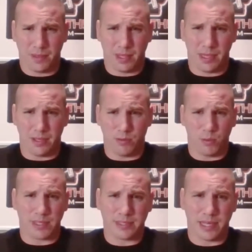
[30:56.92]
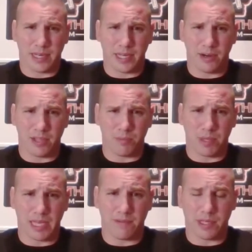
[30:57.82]
Okay, no one wants to carry the
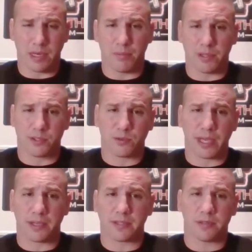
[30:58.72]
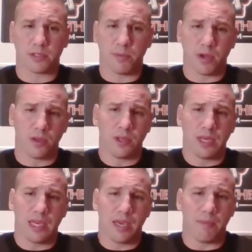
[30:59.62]
big heavy gun, but the Shrike is so small,
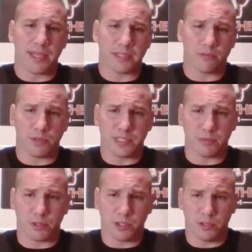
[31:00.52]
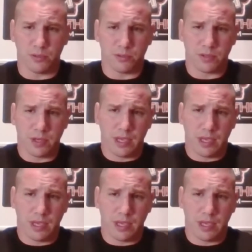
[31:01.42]
it makes it reasonable to use.